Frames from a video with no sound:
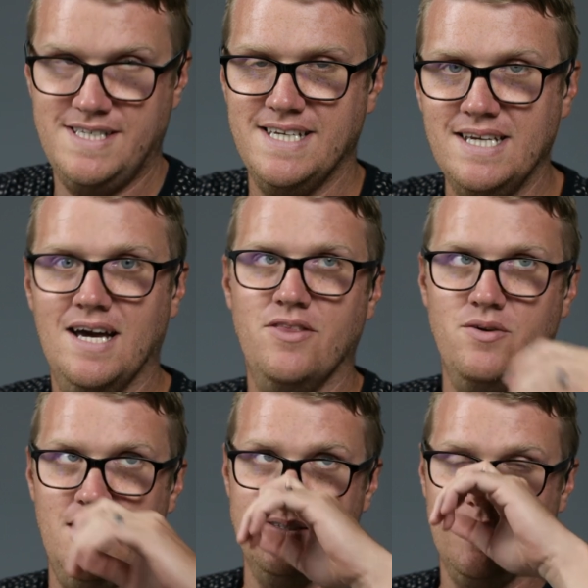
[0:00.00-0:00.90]

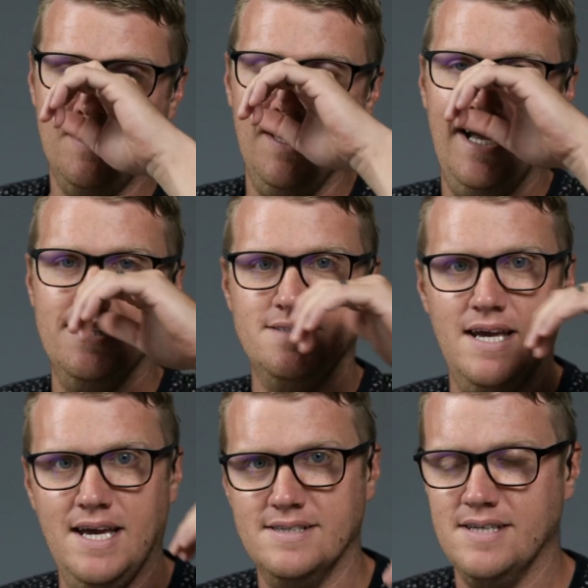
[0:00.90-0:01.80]
together as a class,
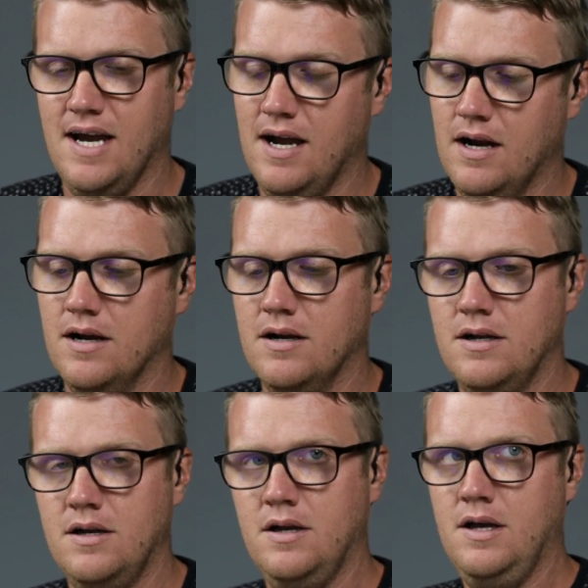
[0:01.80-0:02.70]
as our,
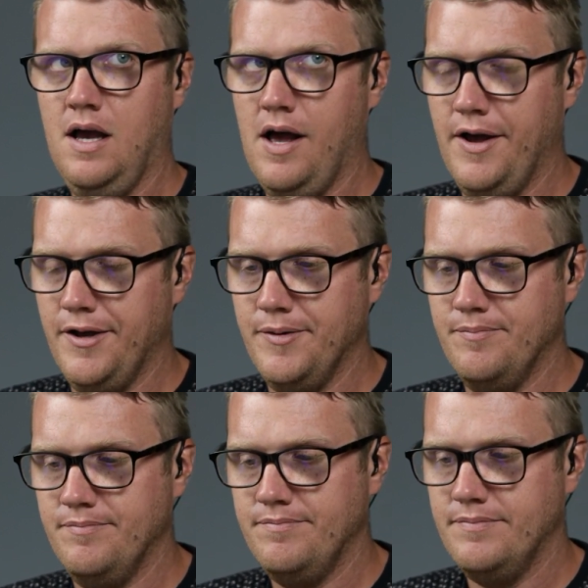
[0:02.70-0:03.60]

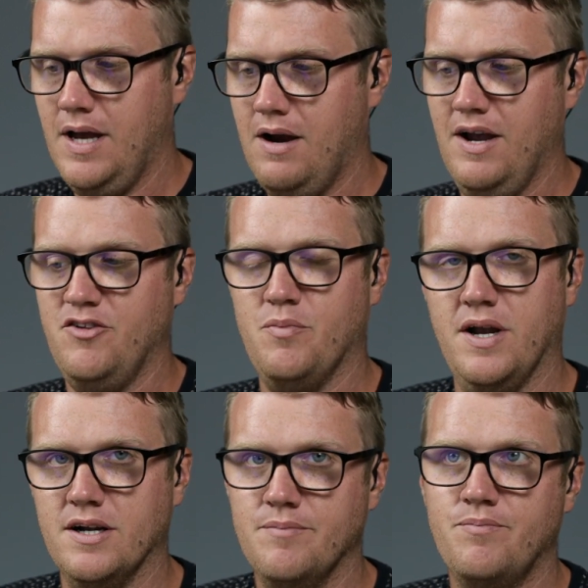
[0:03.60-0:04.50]
um, our
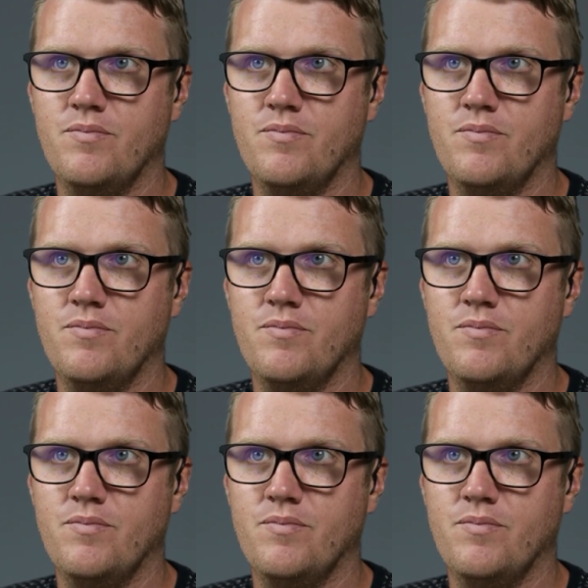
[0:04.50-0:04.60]
icebreaker.